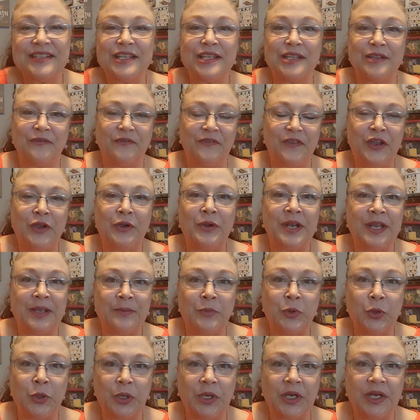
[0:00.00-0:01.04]
to the fear
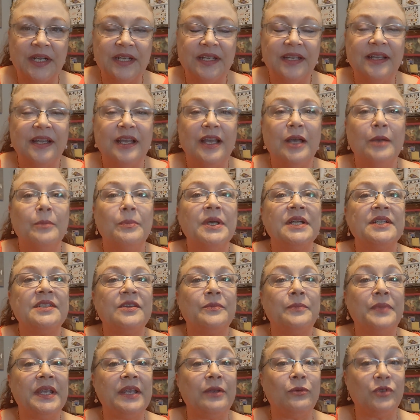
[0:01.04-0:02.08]
anymore, but to
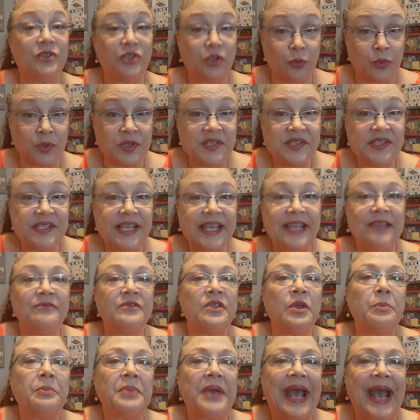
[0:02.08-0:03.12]
be to receive
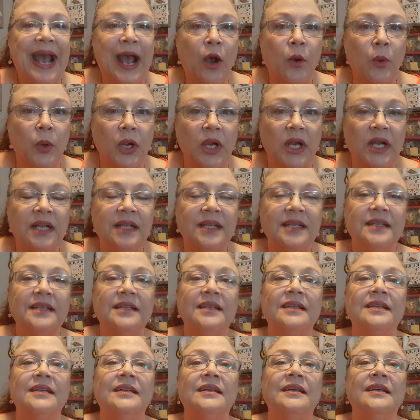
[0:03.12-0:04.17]
the power,
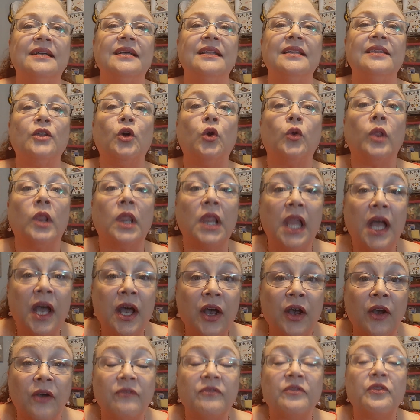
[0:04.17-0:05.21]
the
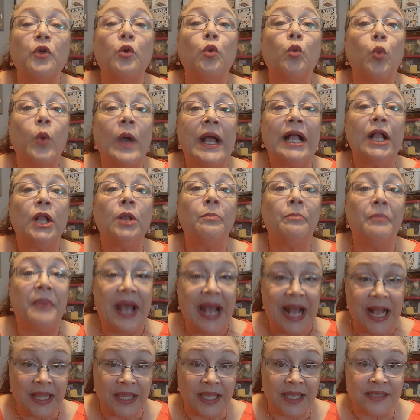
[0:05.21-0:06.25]
love, the
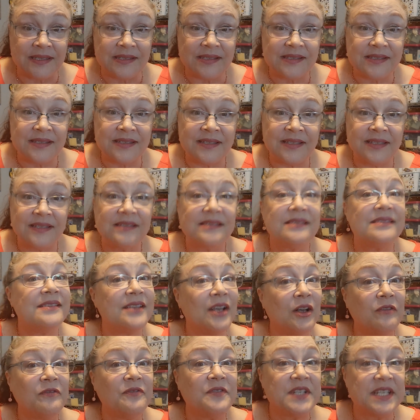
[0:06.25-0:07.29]
well-balanced,
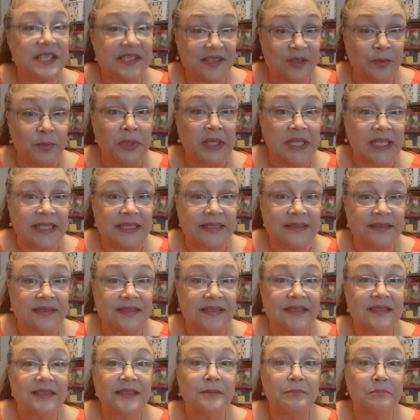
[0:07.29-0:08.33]
self-disciplined
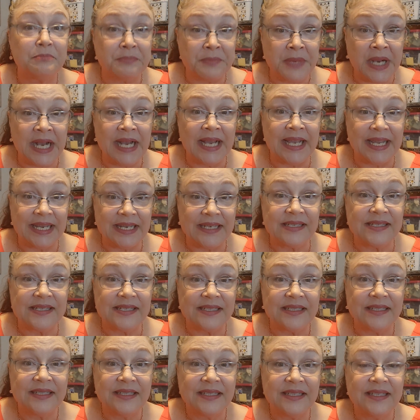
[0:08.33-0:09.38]
mind
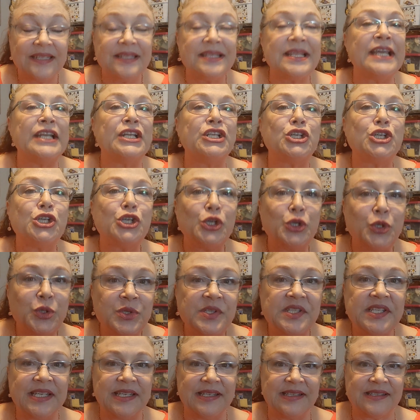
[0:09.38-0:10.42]
that
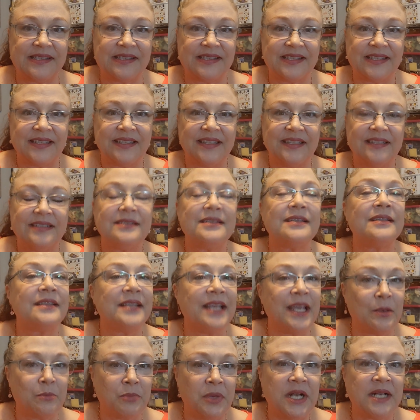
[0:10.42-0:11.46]
chooses to
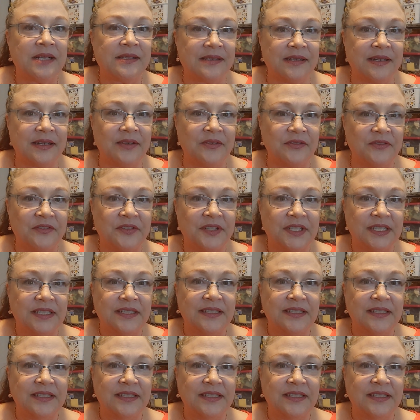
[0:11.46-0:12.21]
think positive,